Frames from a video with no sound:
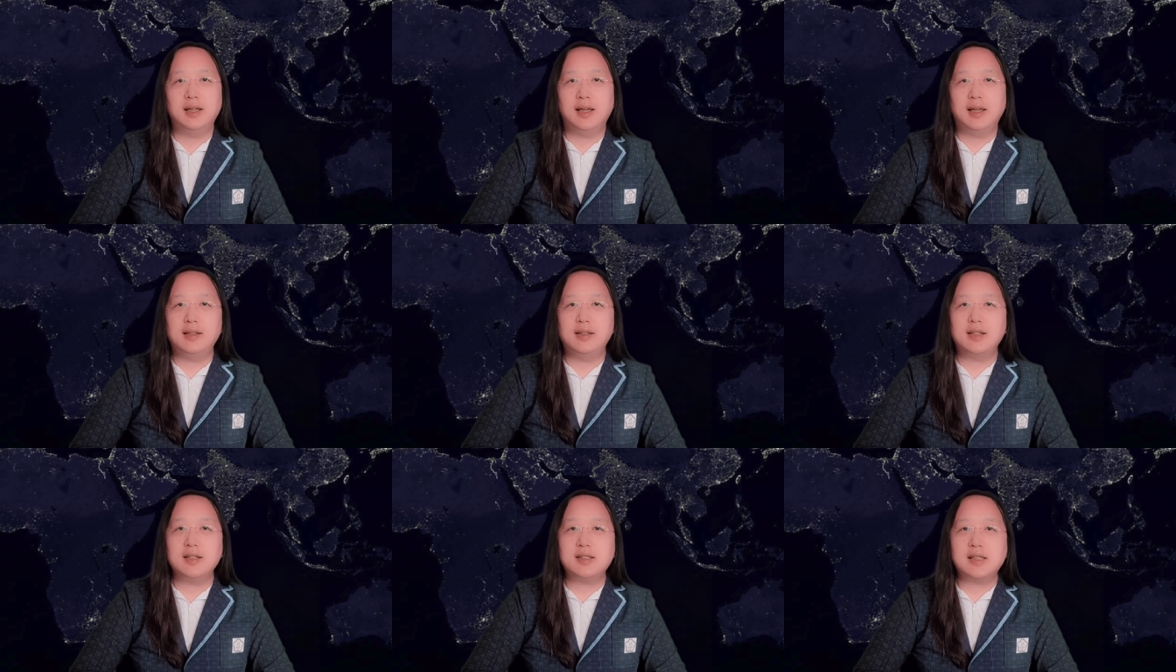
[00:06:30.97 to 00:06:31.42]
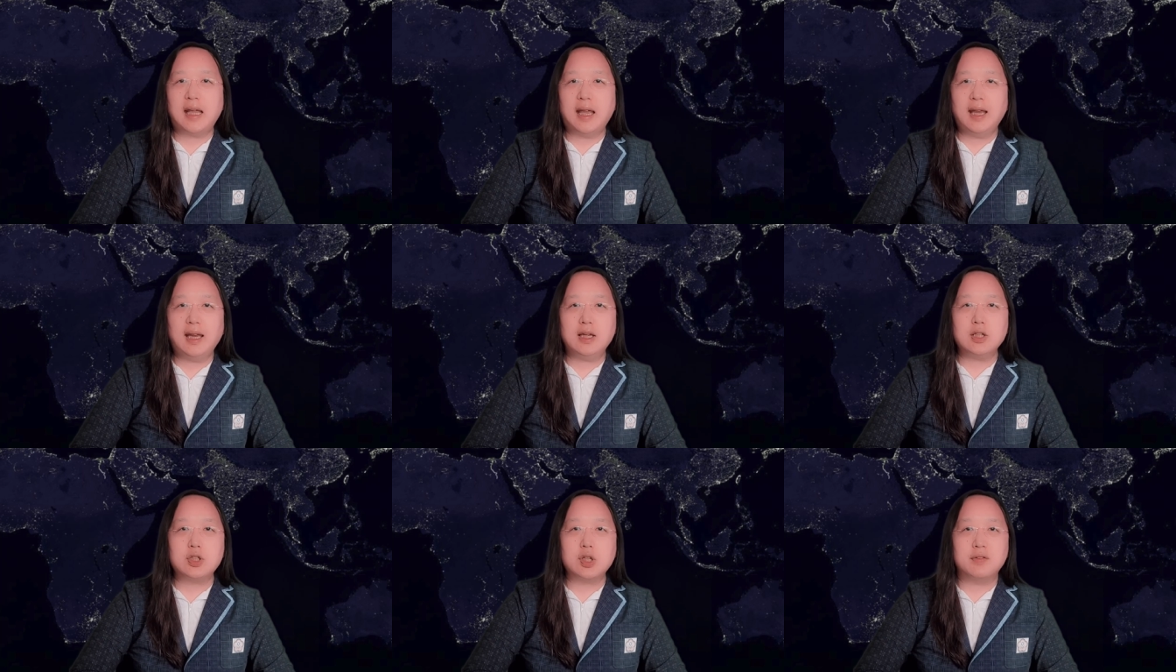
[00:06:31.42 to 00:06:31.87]
In this
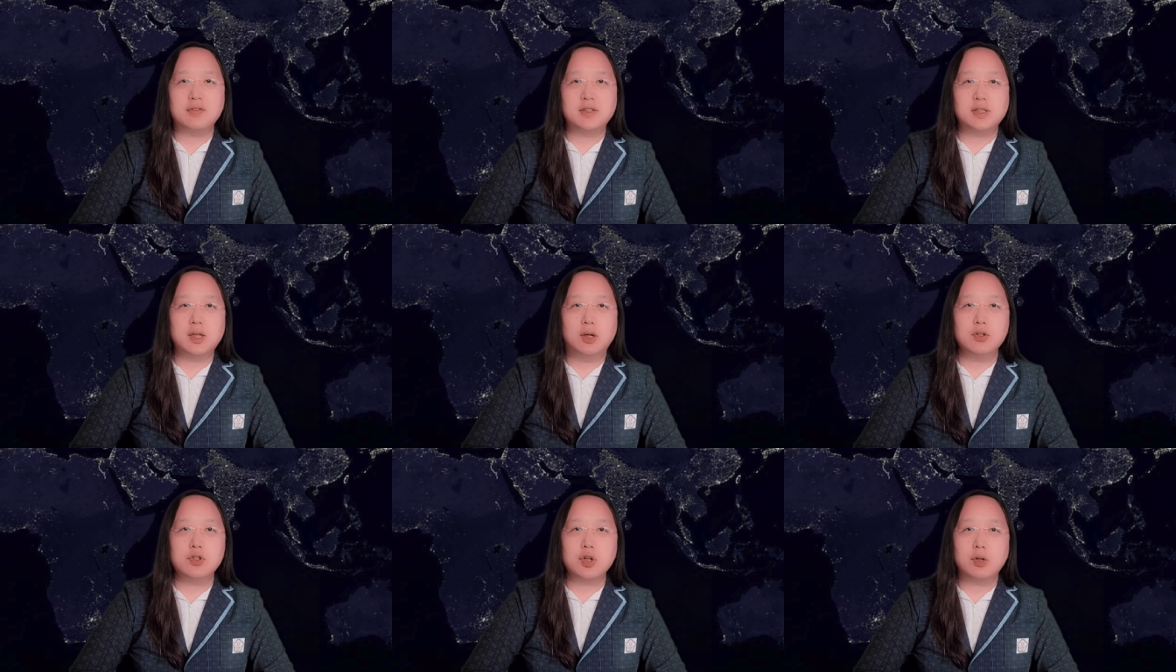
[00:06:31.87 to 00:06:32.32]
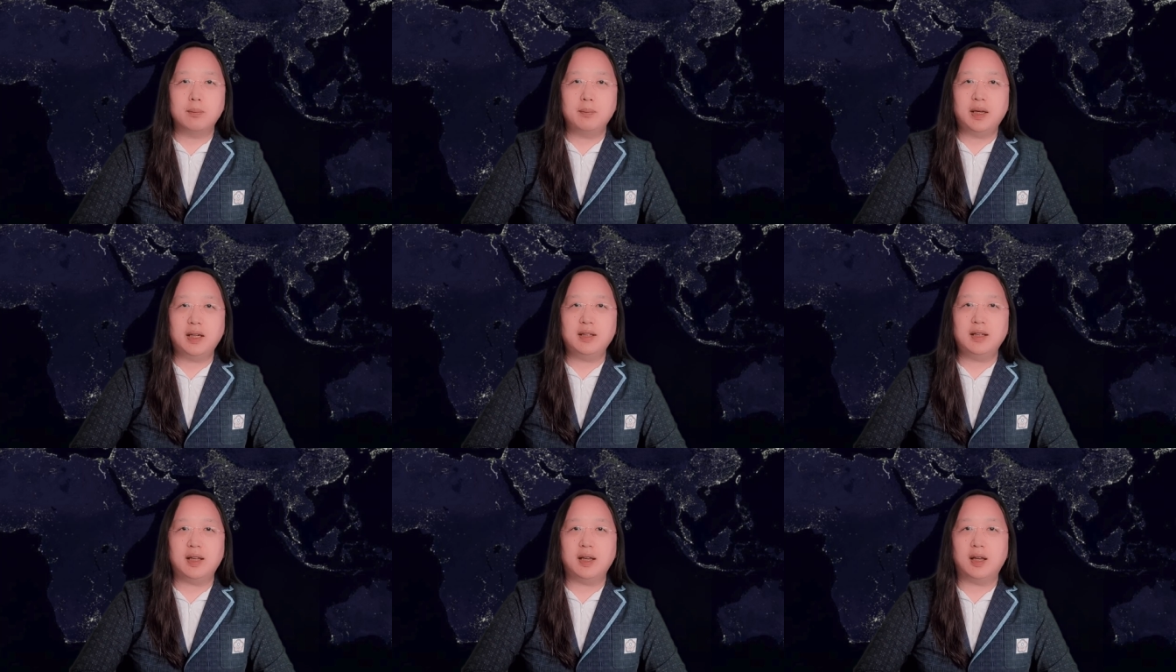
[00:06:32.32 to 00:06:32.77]
age of social
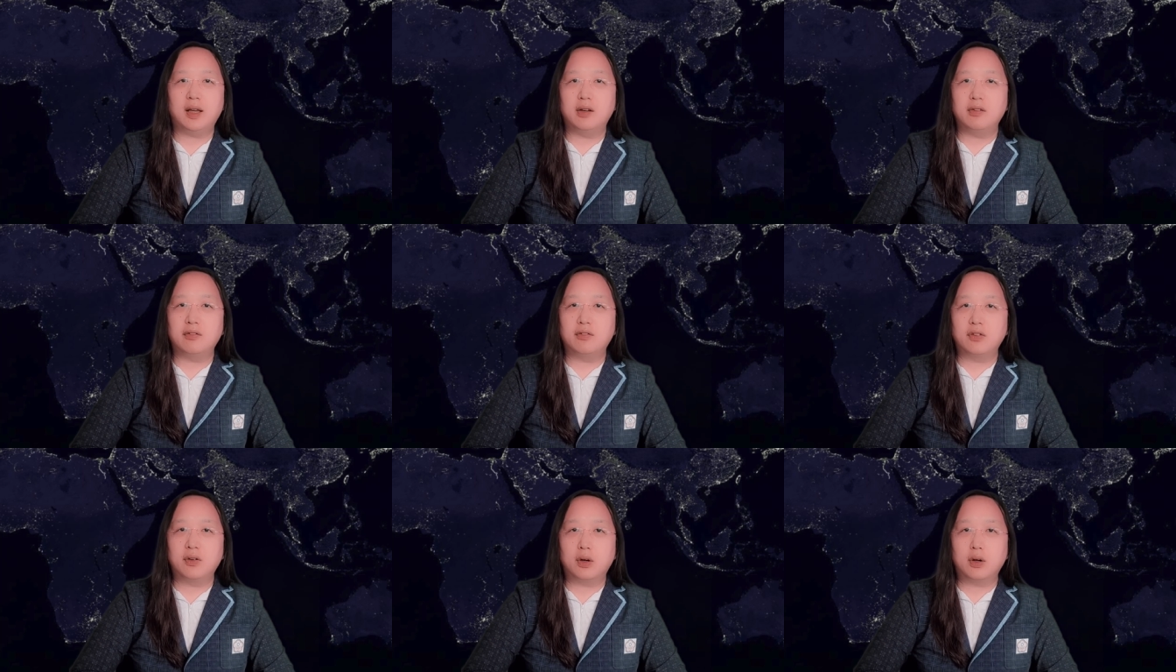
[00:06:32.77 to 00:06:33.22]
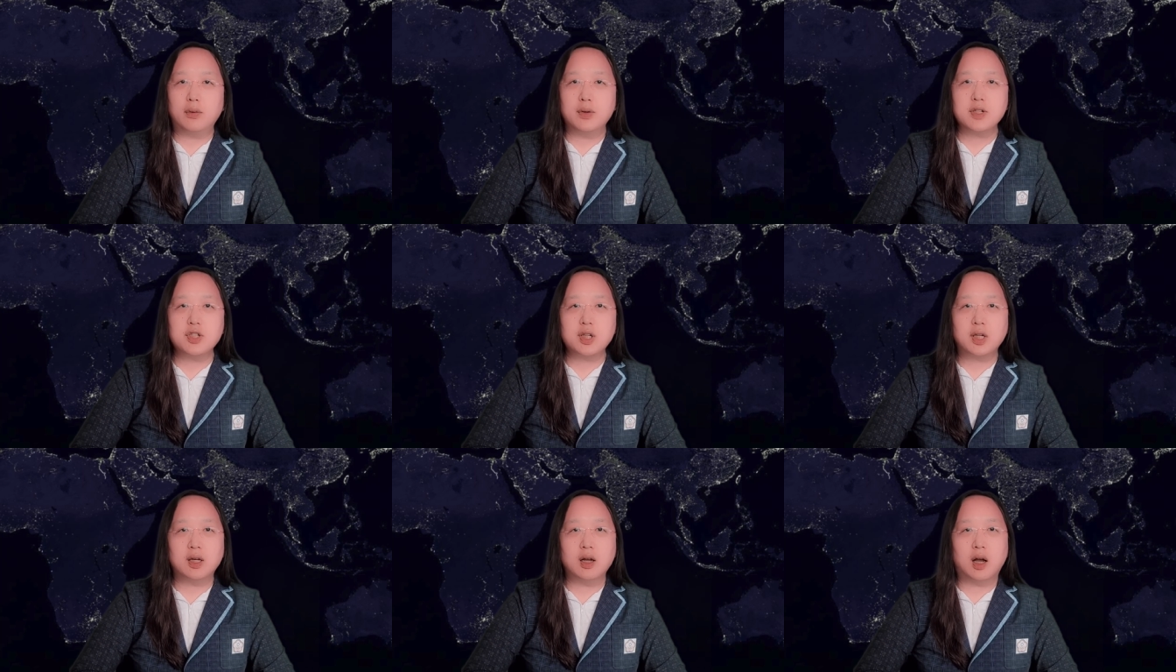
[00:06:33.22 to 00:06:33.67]
media and
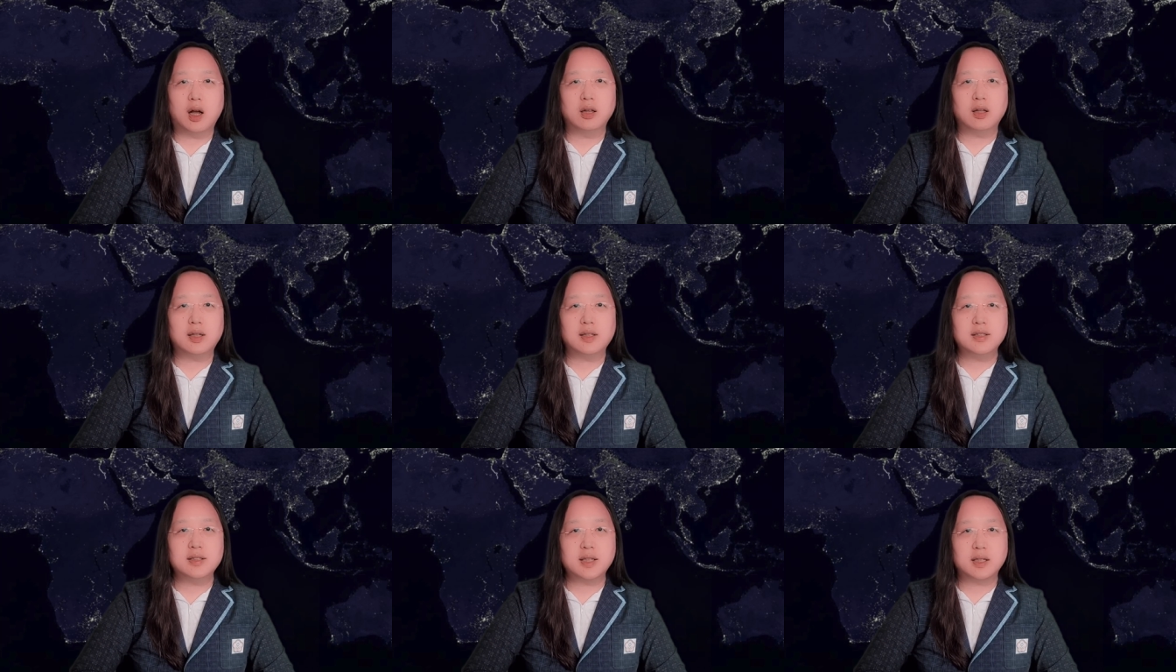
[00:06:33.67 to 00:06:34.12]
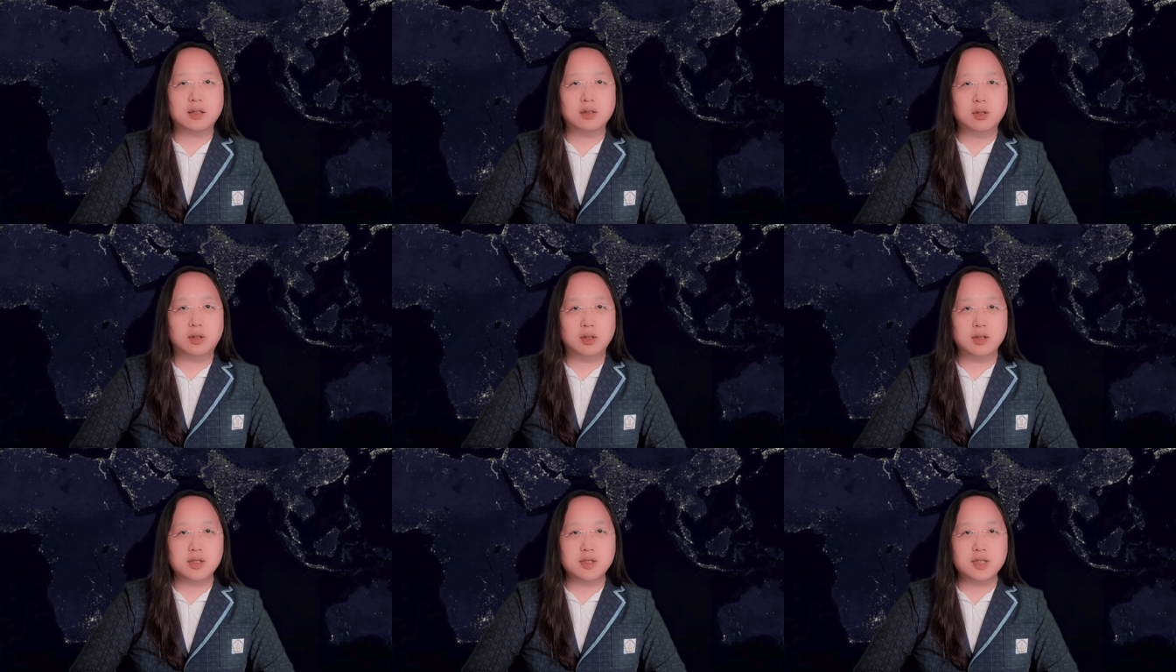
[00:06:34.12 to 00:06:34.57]
flourishing online
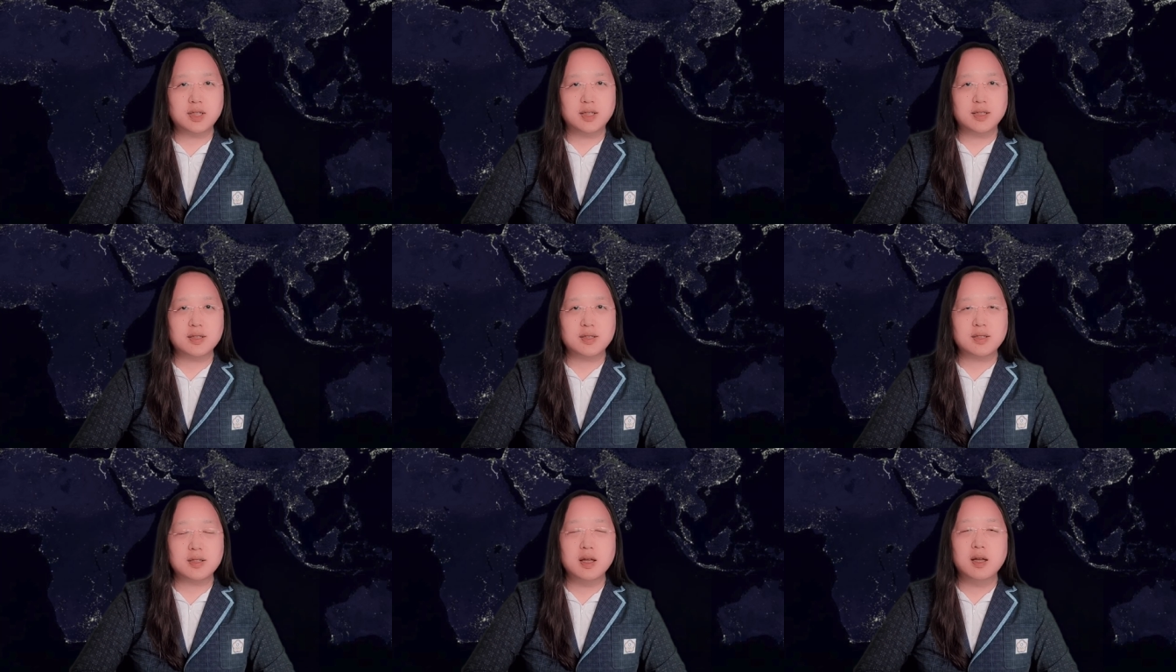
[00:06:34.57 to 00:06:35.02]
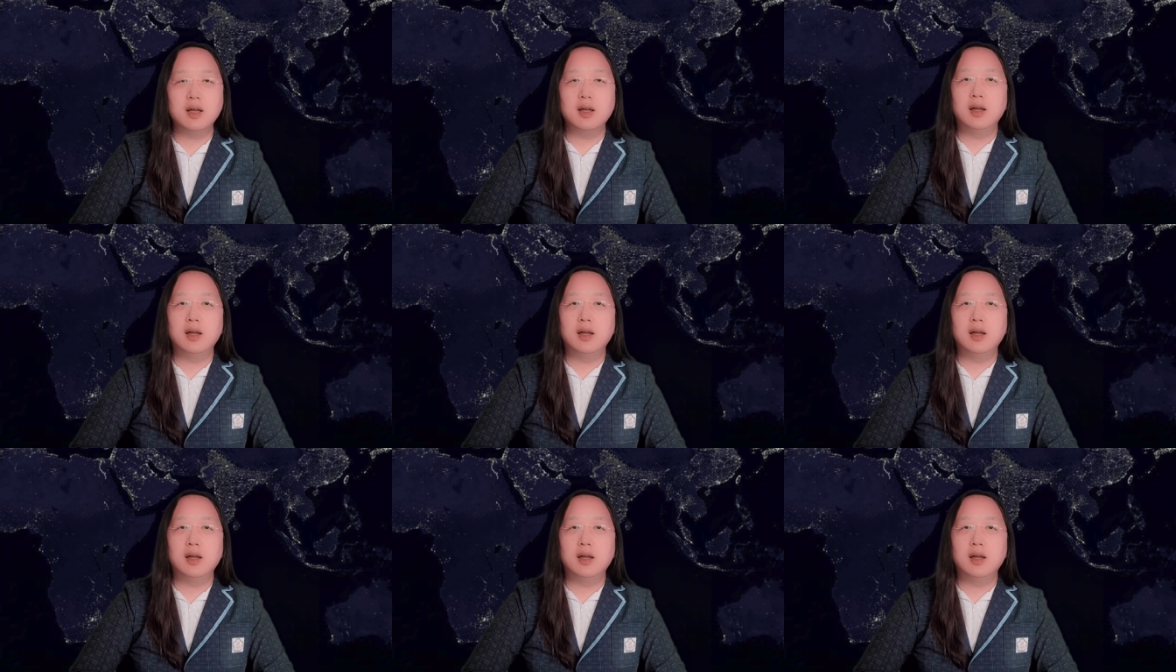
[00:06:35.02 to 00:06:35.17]
technologies,